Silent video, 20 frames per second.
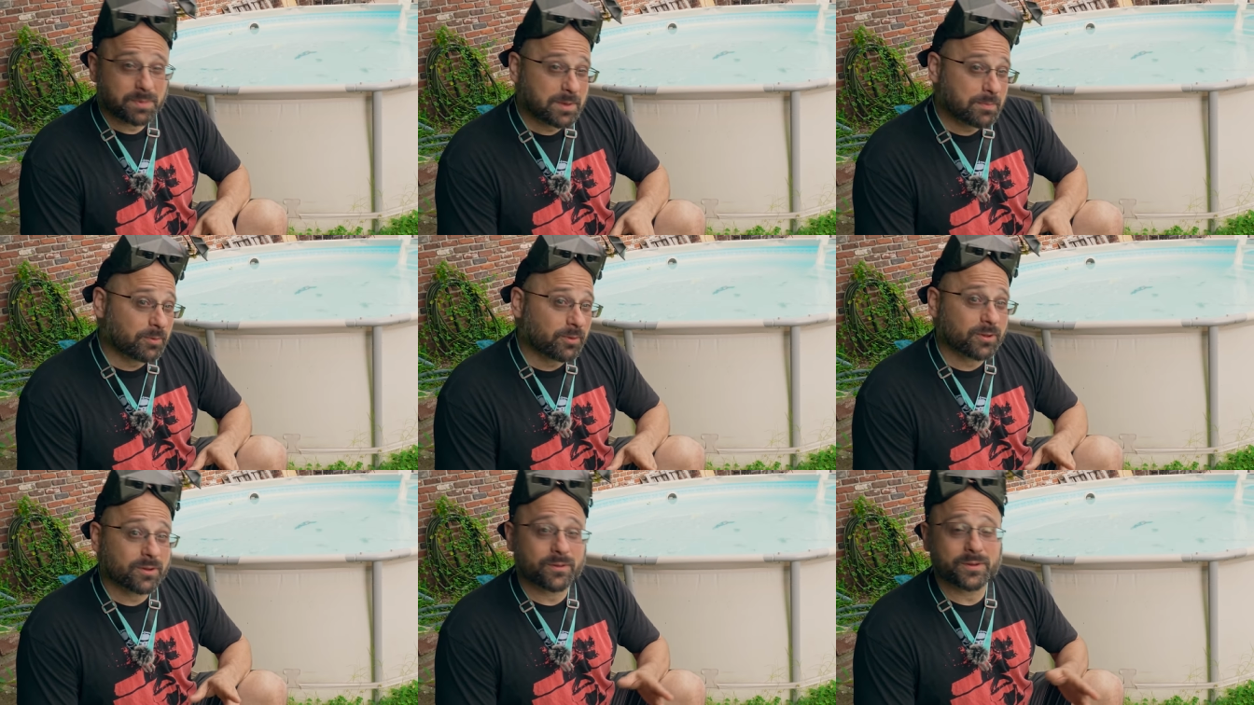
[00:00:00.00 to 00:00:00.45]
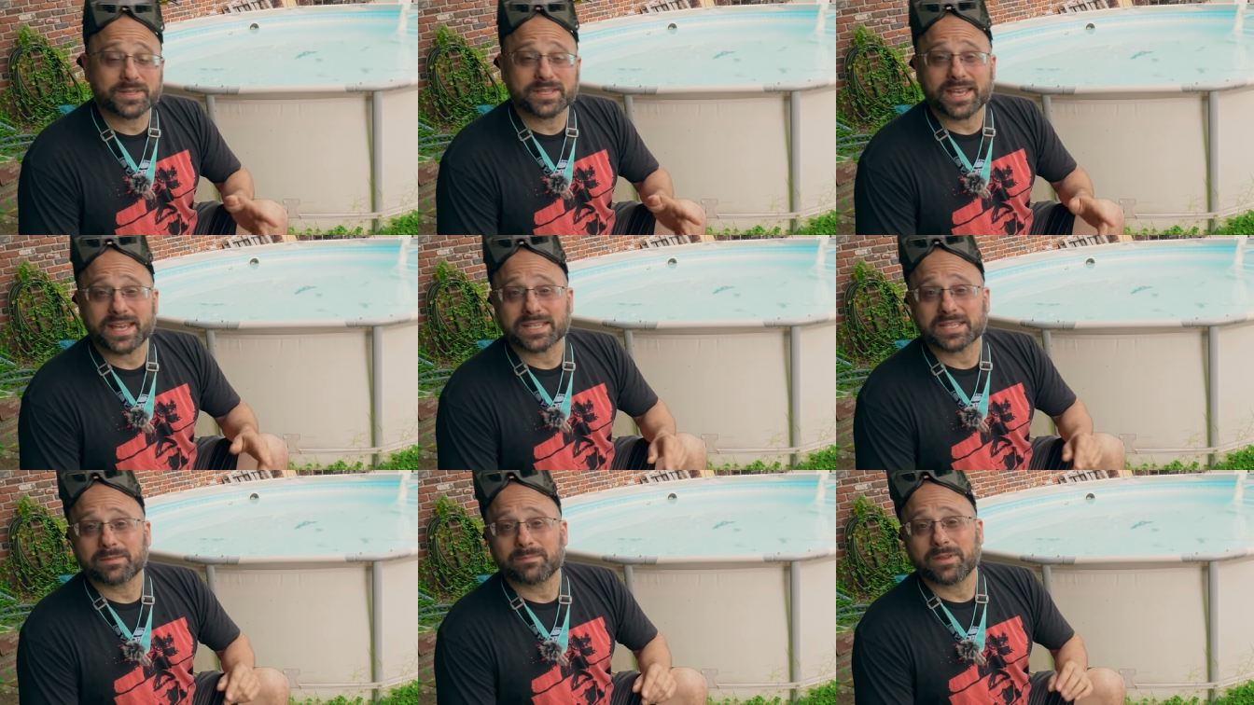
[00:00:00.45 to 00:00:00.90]
People are always
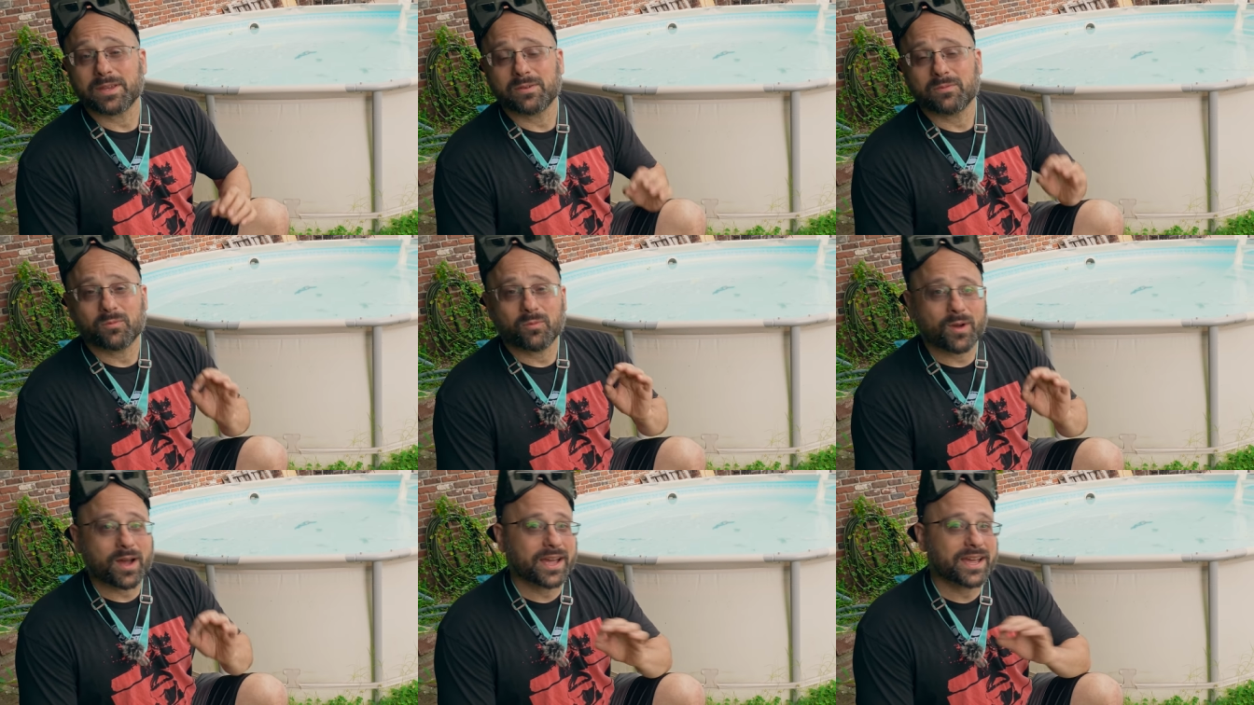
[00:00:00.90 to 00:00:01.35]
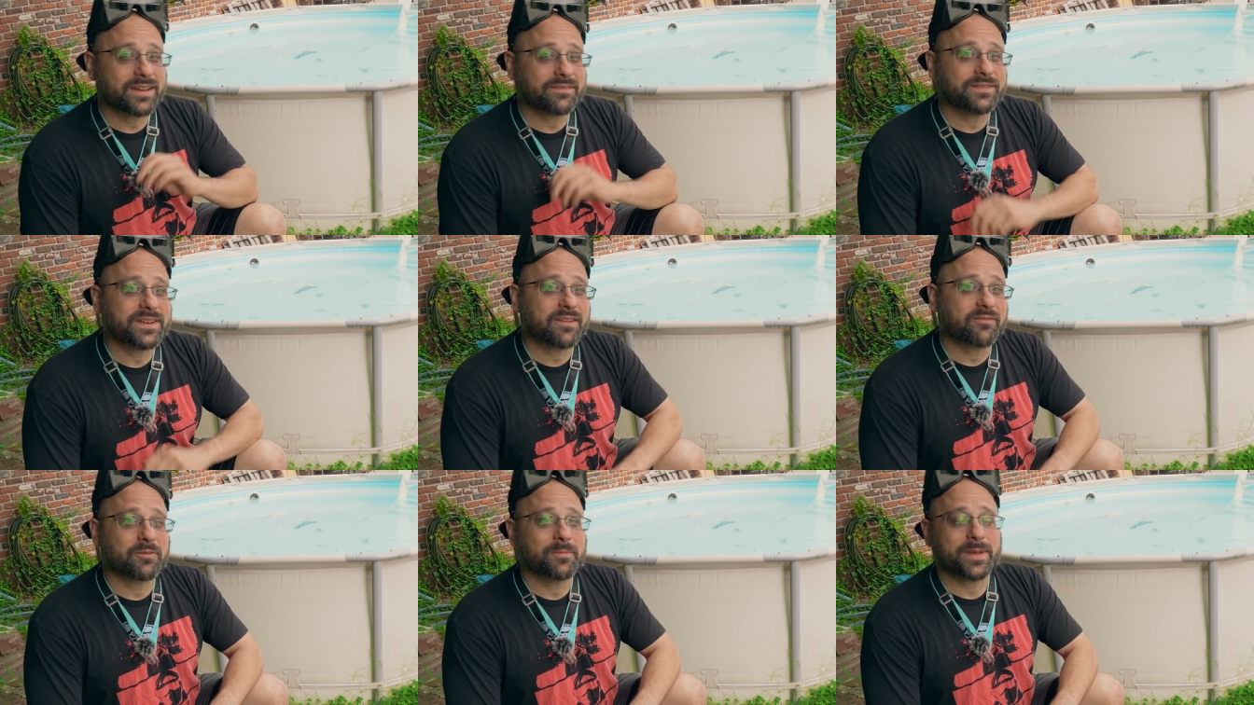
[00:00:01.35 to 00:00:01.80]
asking me why I've
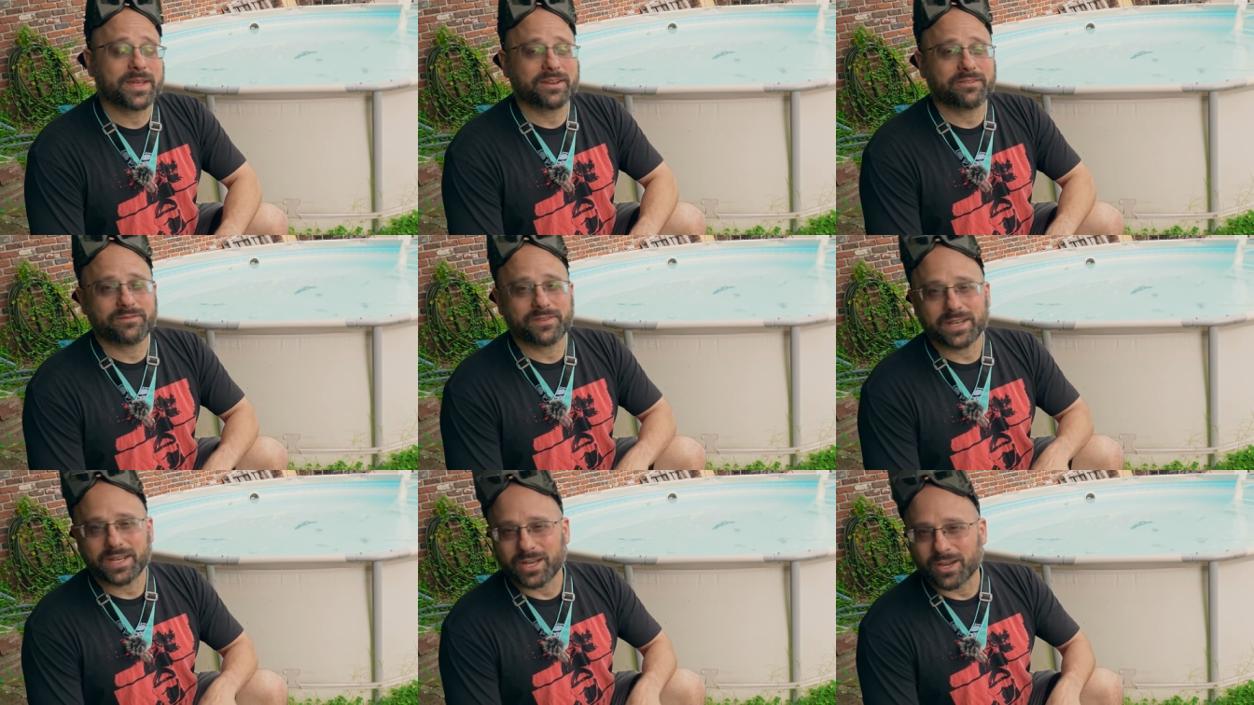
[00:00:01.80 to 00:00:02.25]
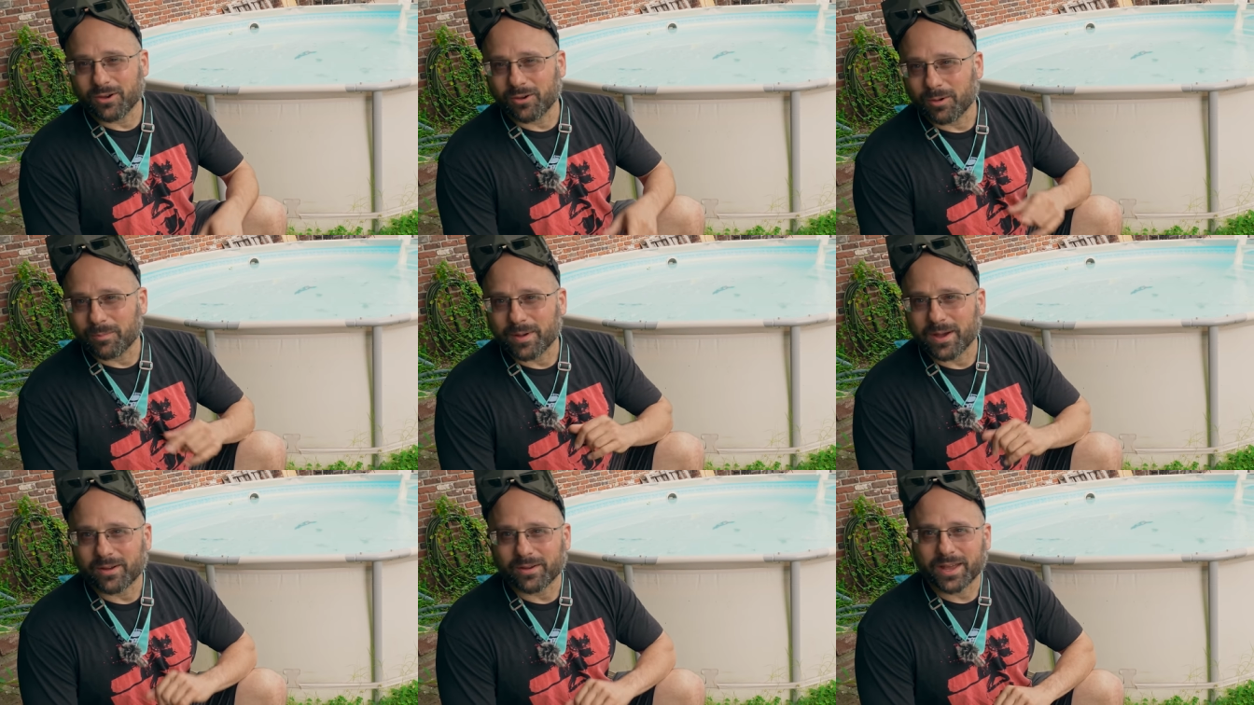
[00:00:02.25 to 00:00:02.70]
never made a video
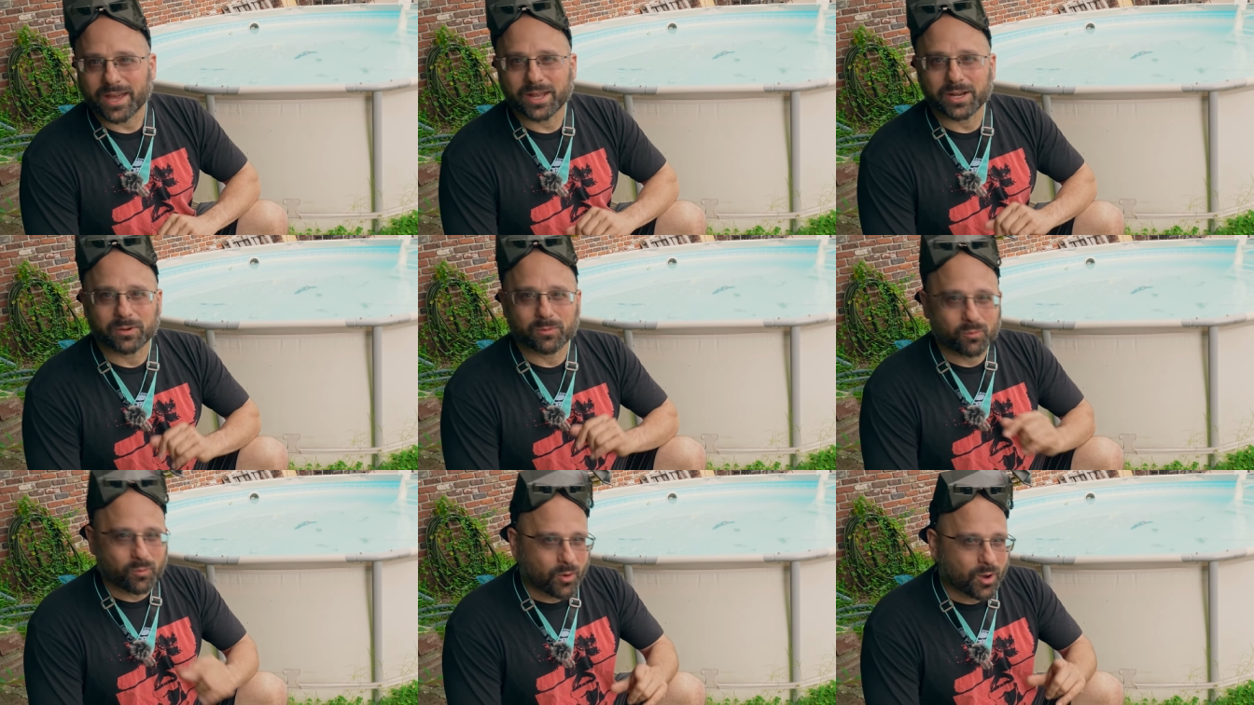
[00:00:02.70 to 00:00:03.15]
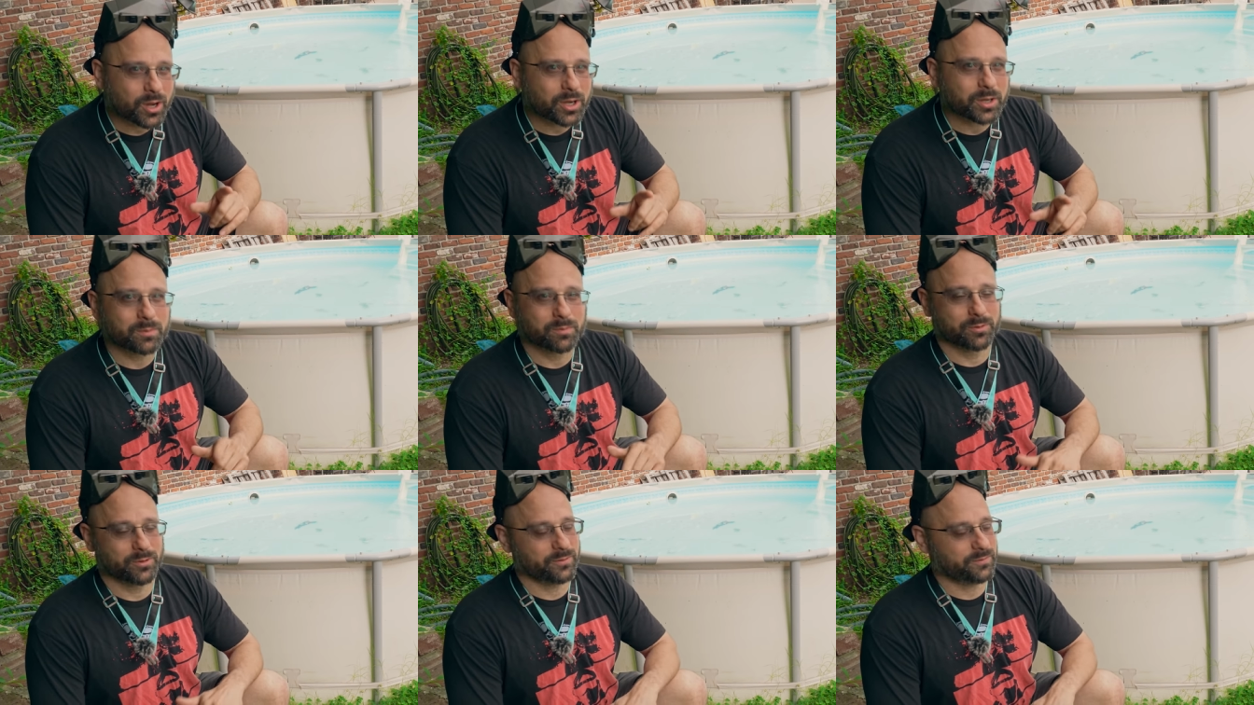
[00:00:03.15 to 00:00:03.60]
about how to
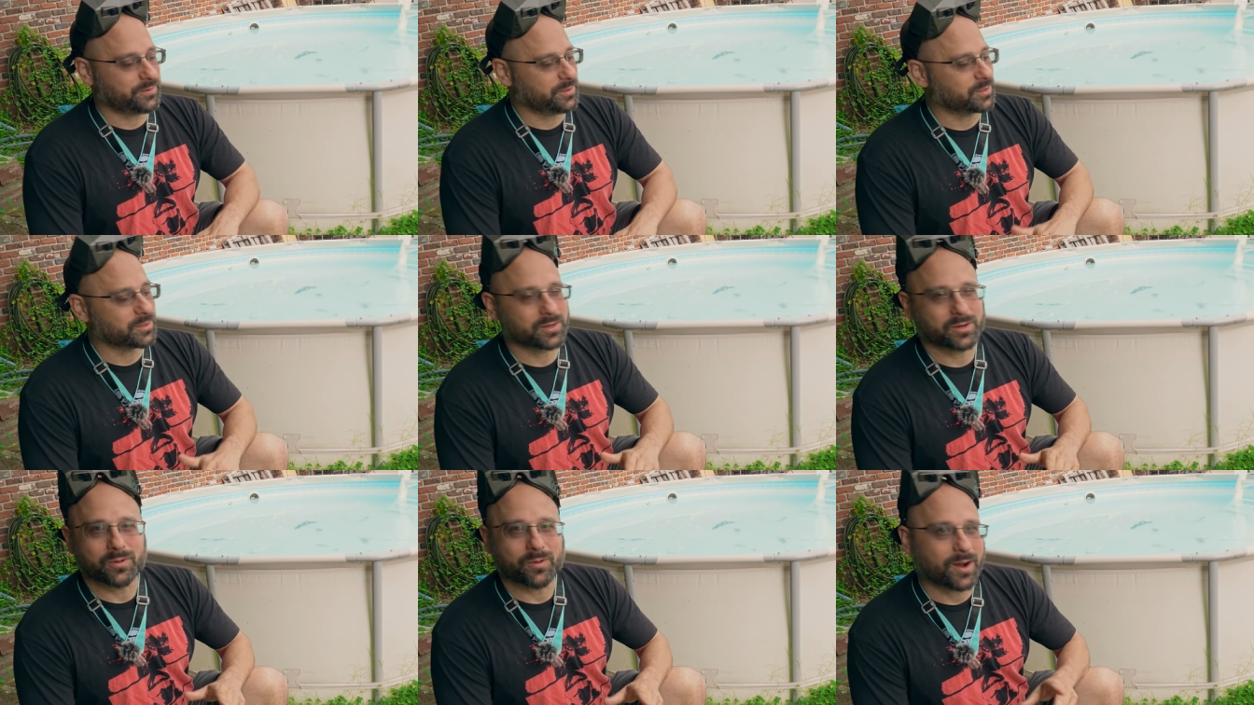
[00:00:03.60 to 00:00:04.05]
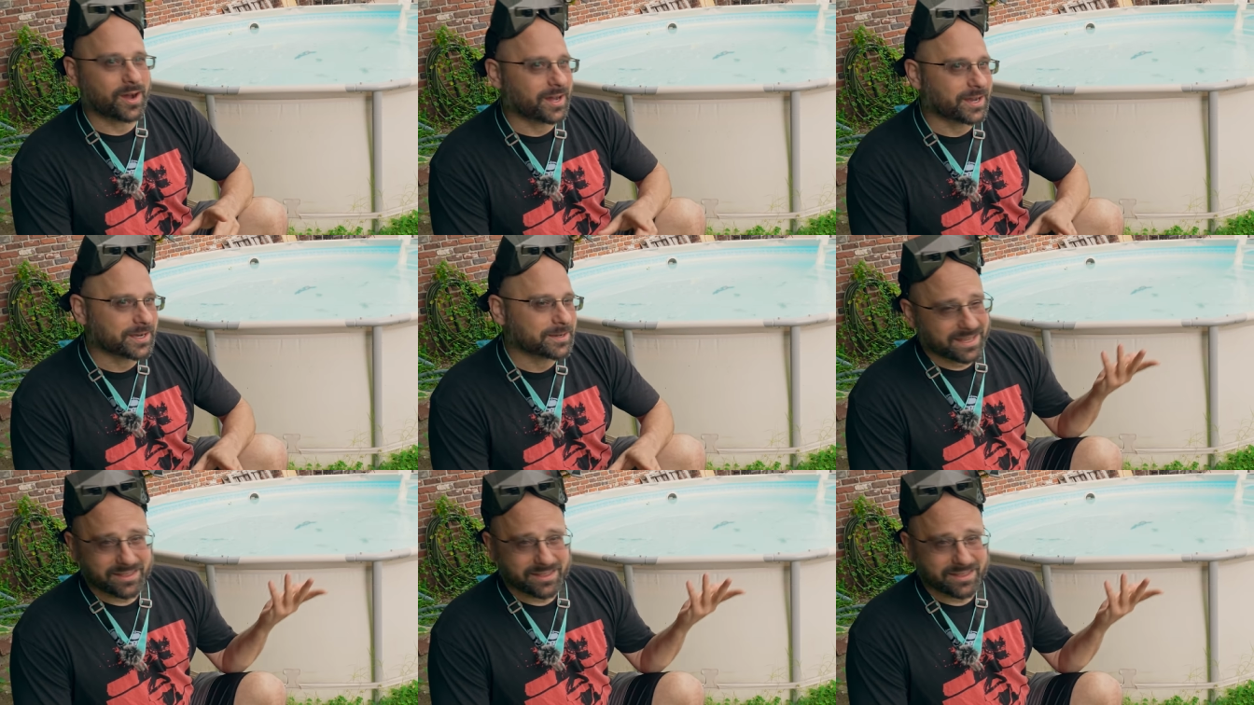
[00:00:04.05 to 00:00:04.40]
waterproof your quad.